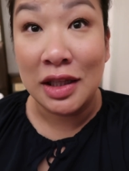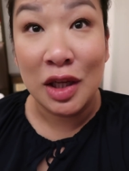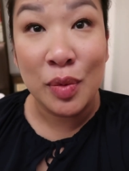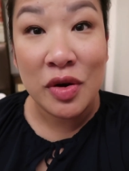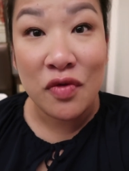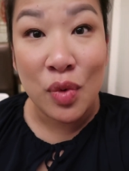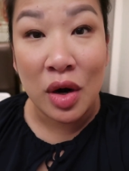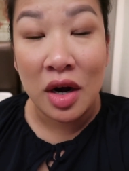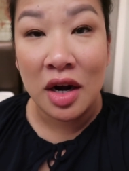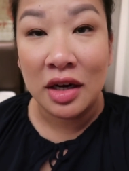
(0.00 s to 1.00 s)
a little bit of
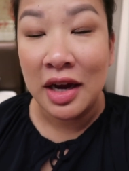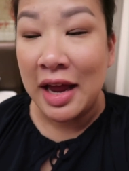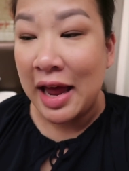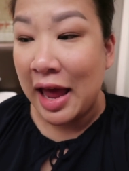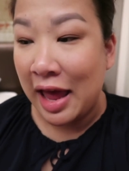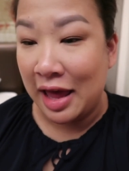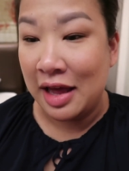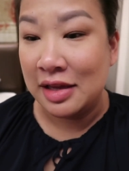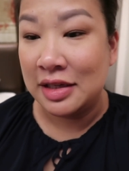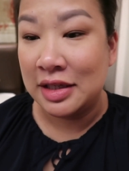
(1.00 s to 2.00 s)
work
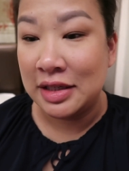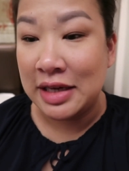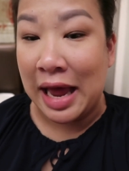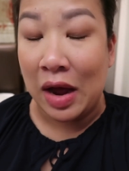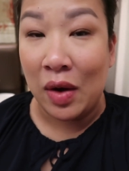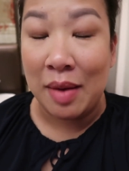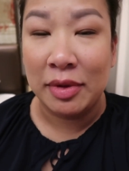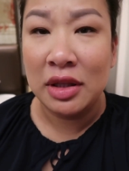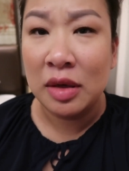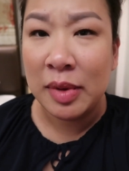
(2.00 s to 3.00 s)
and now I'm
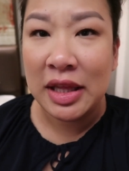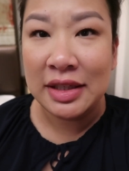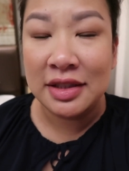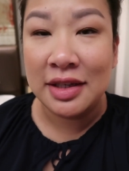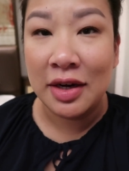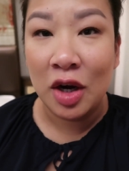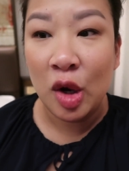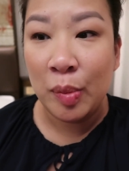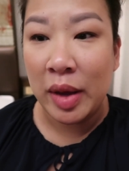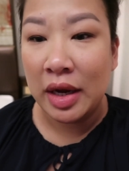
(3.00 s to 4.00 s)
a little bit late to
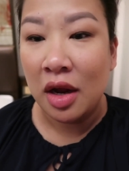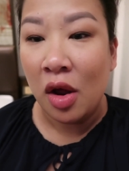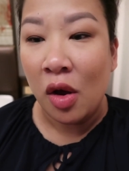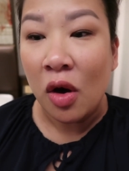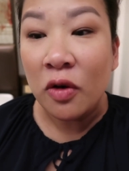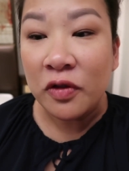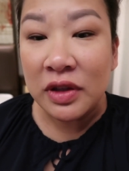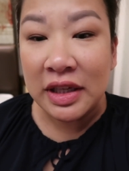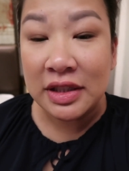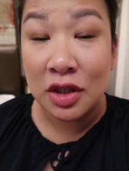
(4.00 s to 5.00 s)
dinner, but
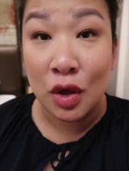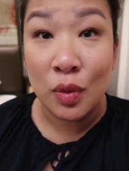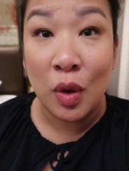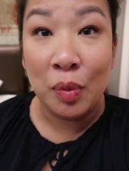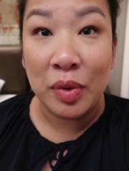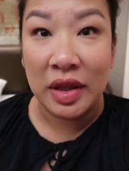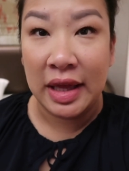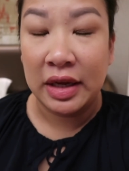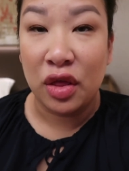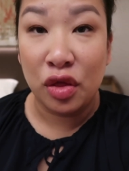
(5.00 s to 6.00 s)
hopefully dinner won't be
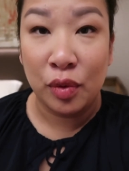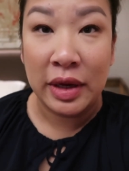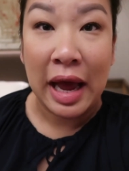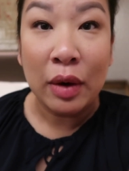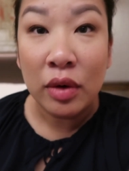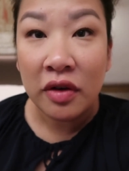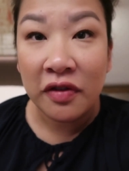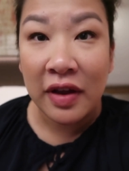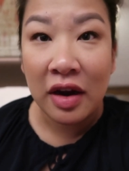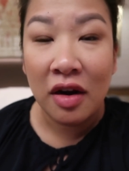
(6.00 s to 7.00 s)
like a three hour
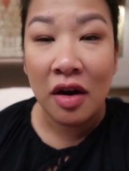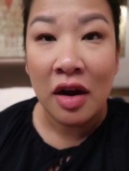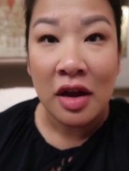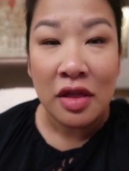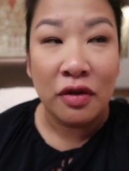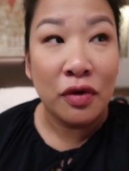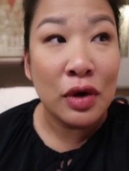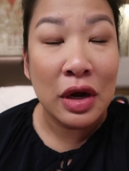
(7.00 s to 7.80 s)
affair. The food